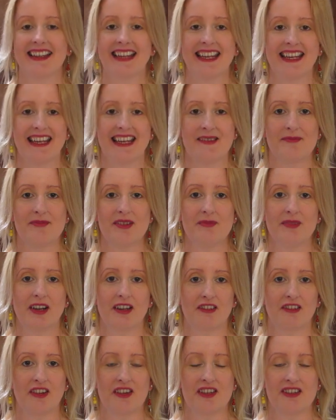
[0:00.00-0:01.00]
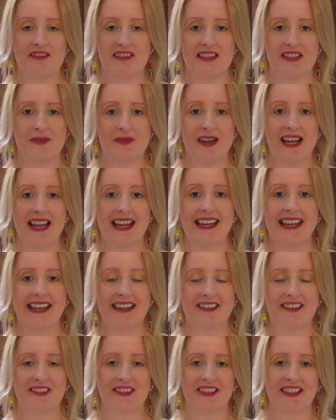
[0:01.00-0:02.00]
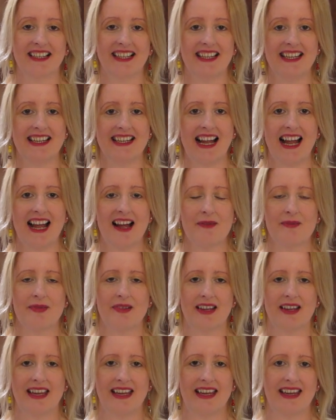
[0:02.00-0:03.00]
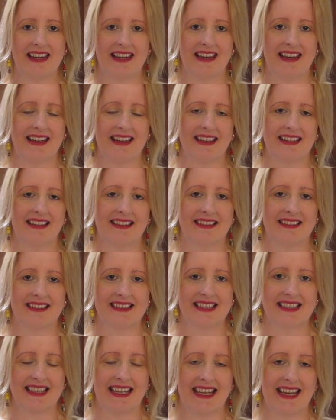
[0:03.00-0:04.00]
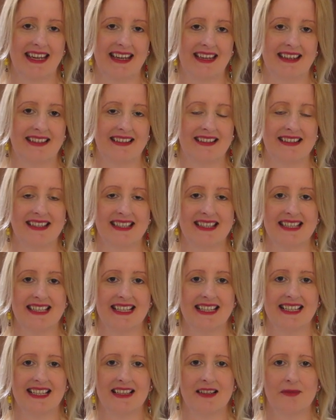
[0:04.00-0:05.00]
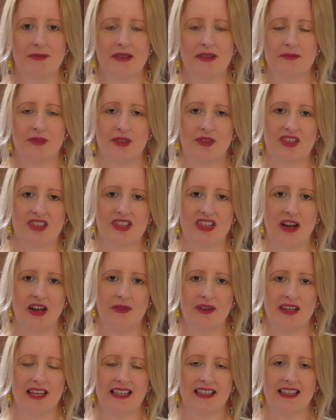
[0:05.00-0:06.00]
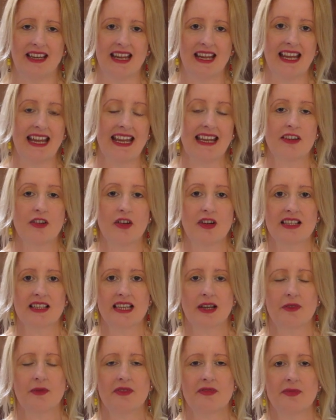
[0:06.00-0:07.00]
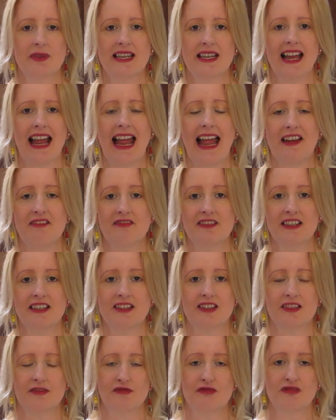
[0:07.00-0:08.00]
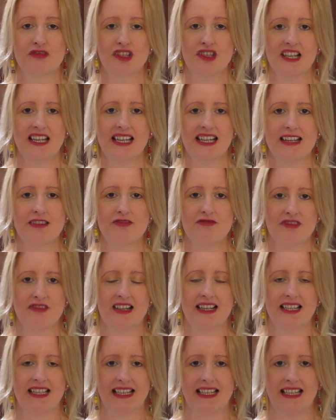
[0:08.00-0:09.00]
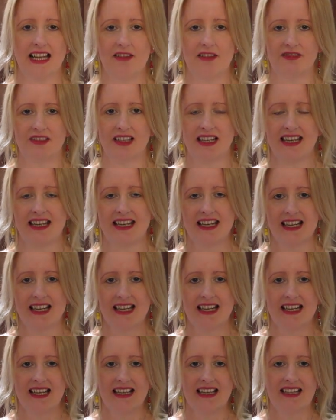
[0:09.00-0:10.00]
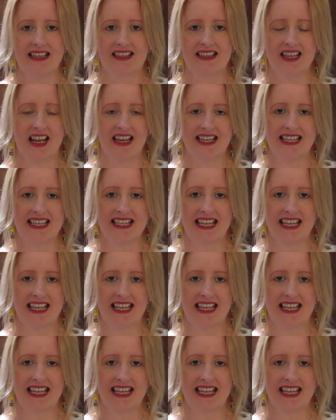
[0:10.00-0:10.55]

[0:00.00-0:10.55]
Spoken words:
and put my groceries away, had a good clean up, and then just did a little bit more sewing. And also we've been having some really lovely sunny